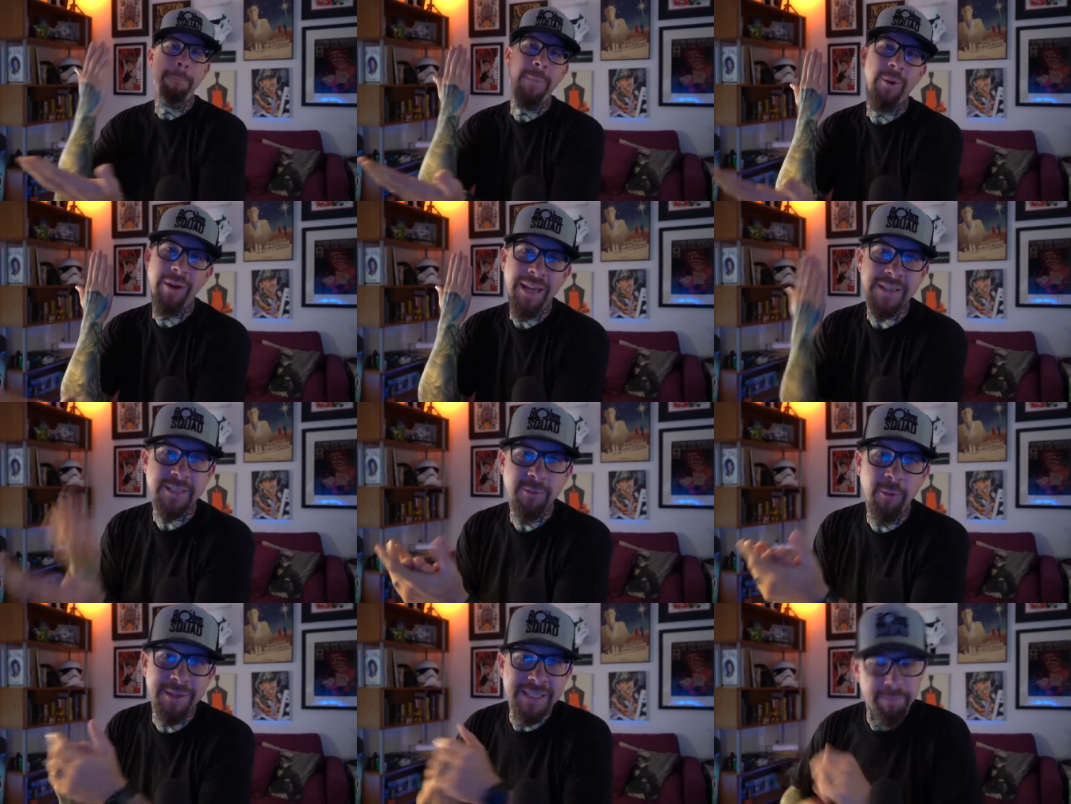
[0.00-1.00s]
All right,
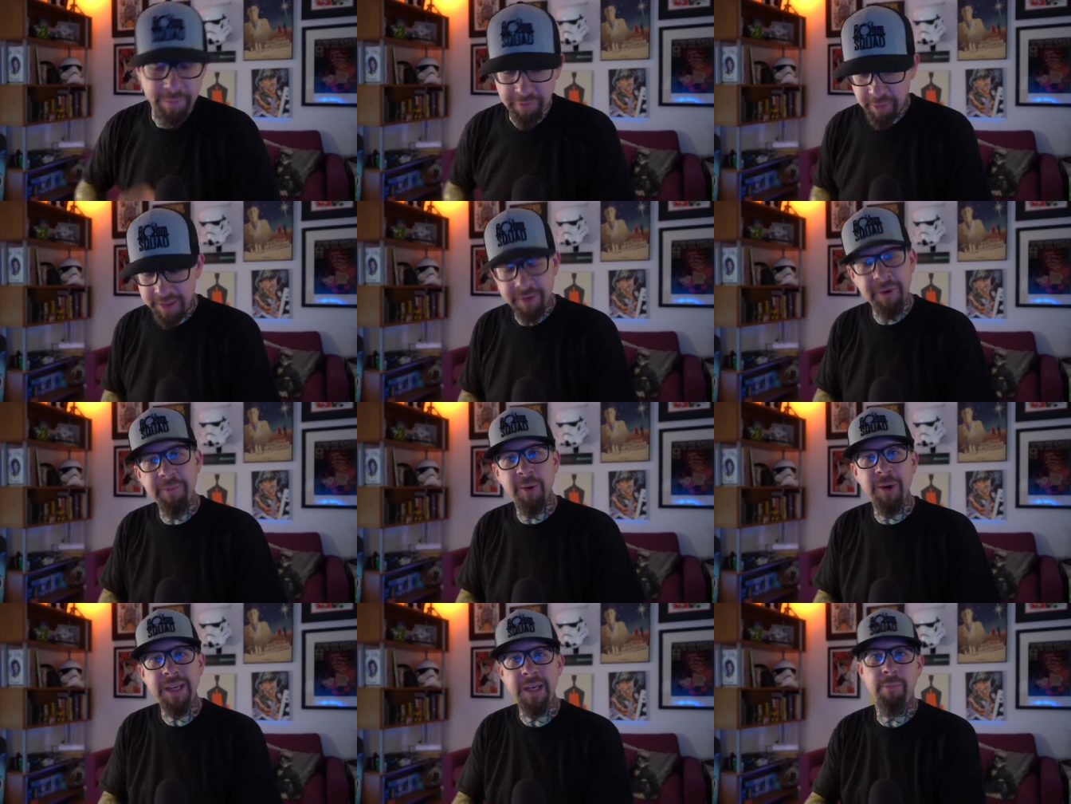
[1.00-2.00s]
what's up everybody?
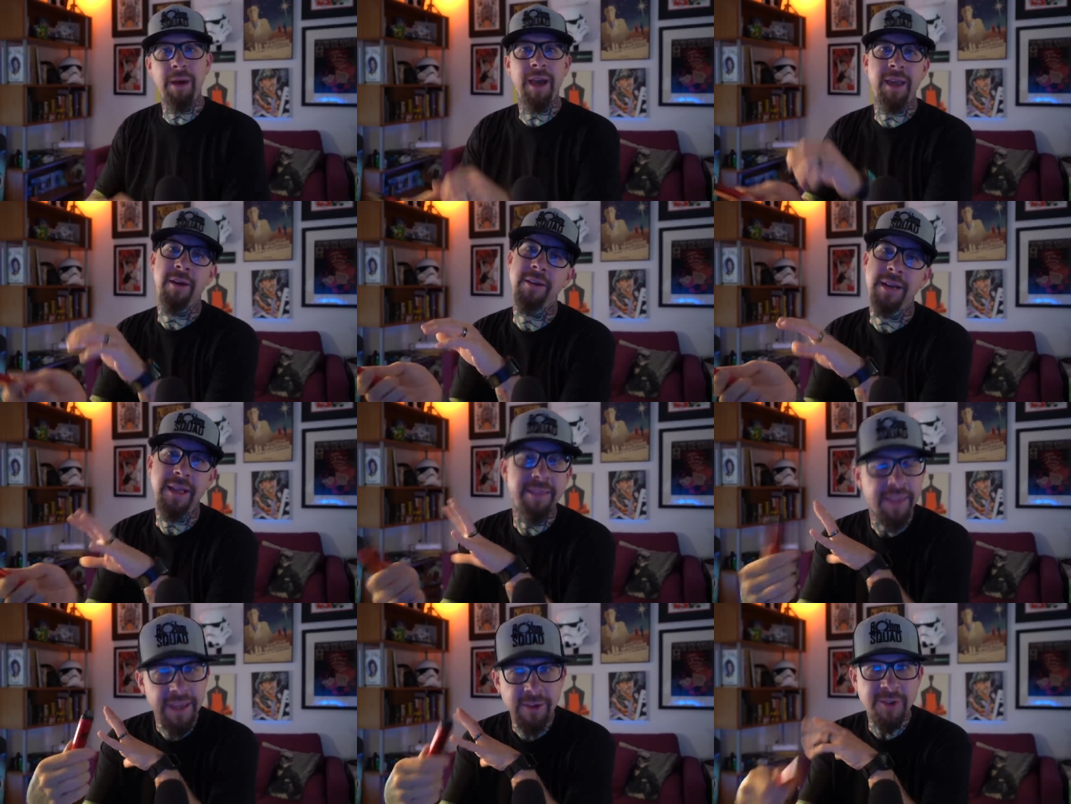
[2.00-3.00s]
GrimmGreen back here today.
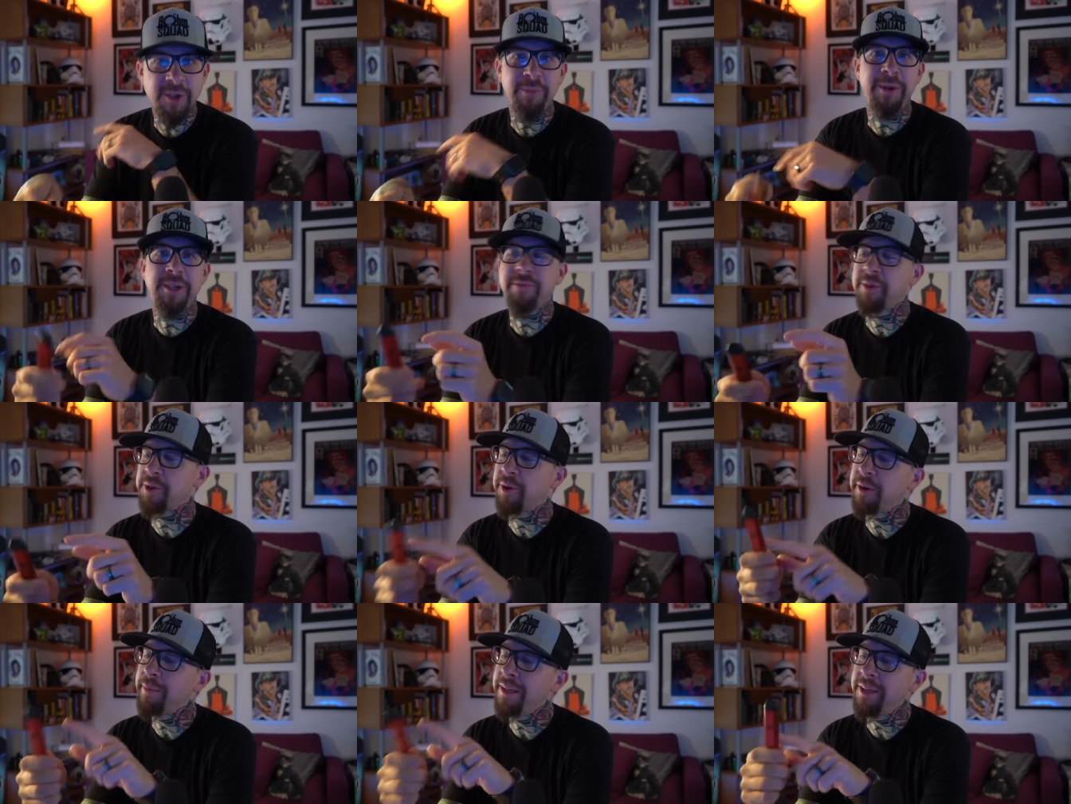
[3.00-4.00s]
Thank you so much for
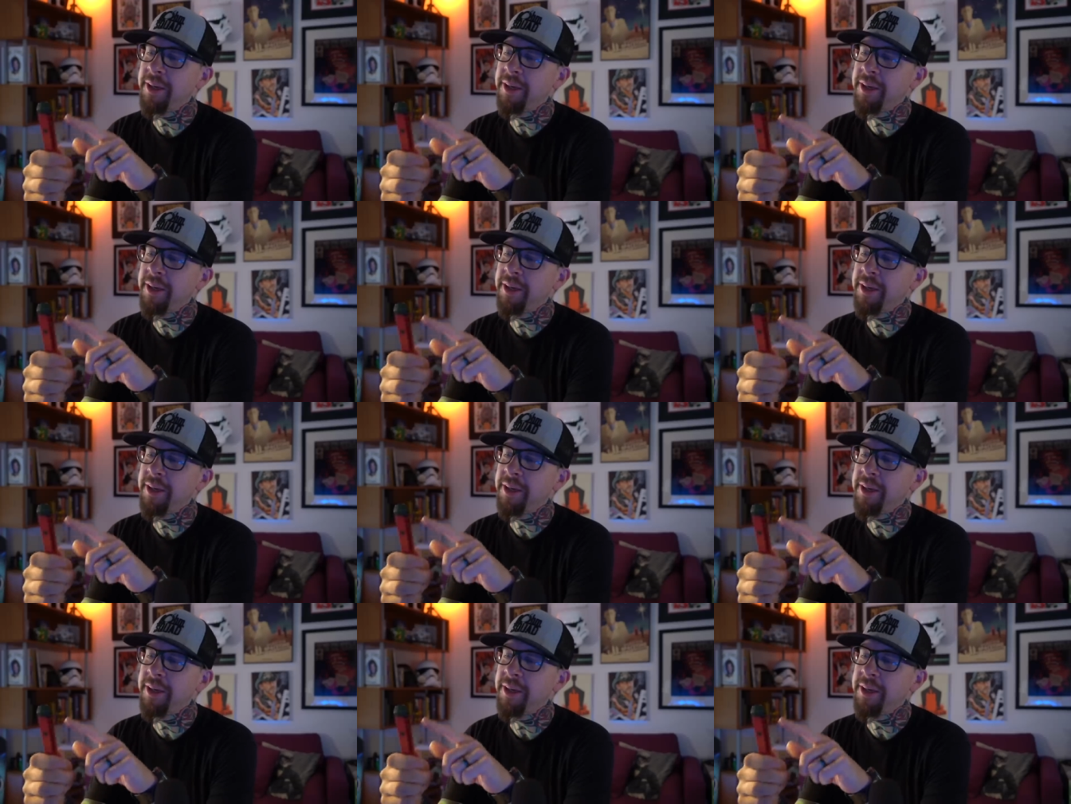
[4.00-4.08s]
joining me.